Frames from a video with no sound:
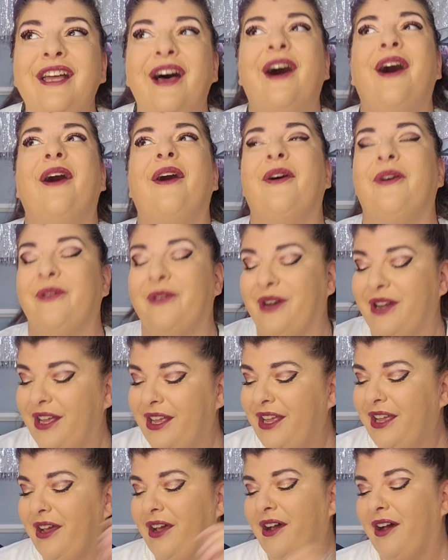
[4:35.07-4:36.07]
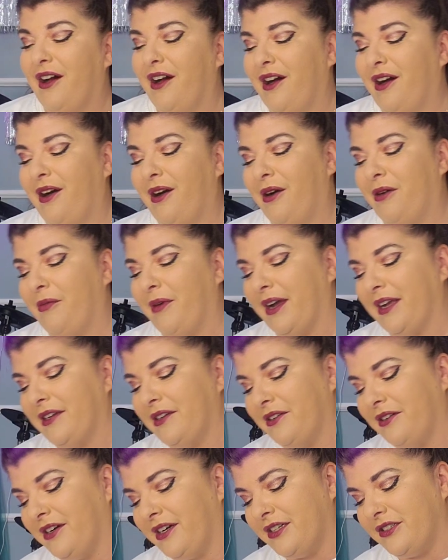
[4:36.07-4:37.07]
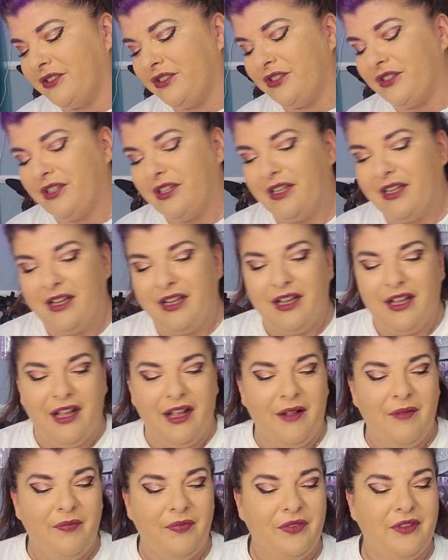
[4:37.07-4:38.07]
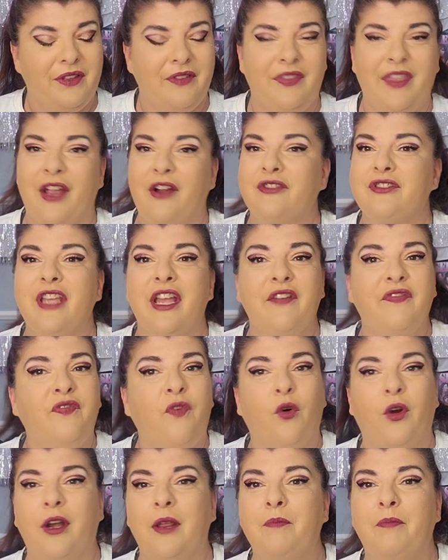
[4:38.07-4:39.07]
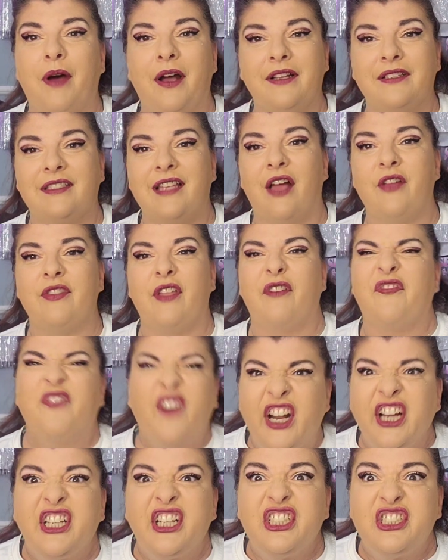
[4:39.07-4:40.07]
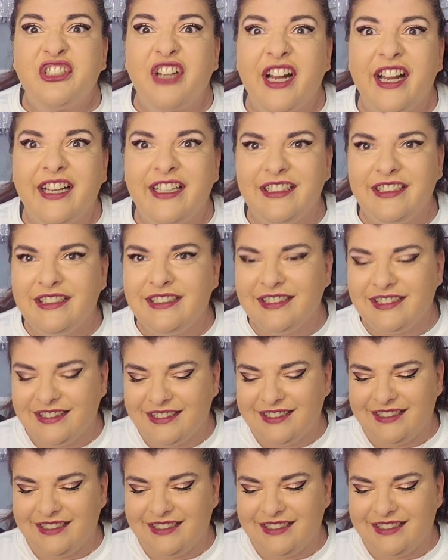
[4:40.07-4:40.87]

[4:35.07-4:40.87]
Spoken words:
No. Oh my gosh. There's like $40 down the freaking drain.